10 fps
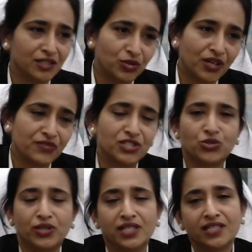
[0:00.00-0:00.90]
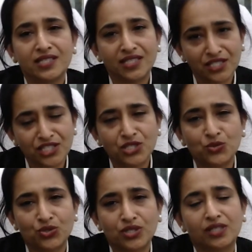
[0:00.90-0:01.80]
after joining this
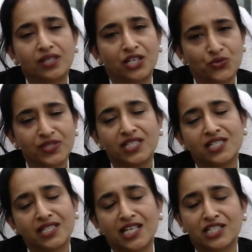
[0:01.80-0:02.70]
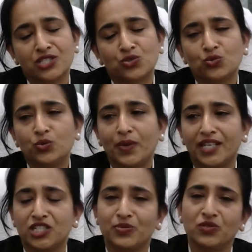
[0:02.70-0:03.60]
institution, Ashwini International School,
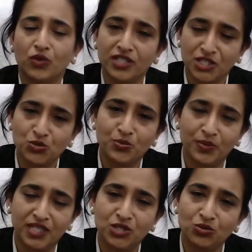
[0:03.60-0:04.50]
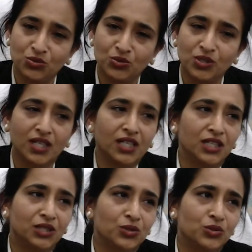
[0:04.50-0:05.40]
management wanted me to
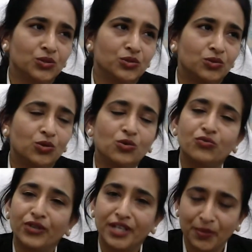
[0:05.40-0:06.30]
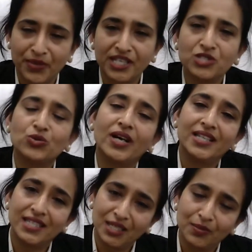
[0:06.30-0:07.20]
go for MBA. So I
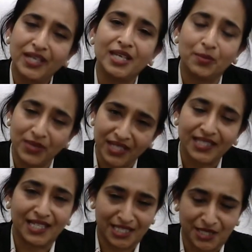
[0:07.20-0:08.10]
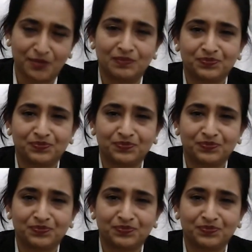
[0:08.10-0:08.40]
did my MBA that time.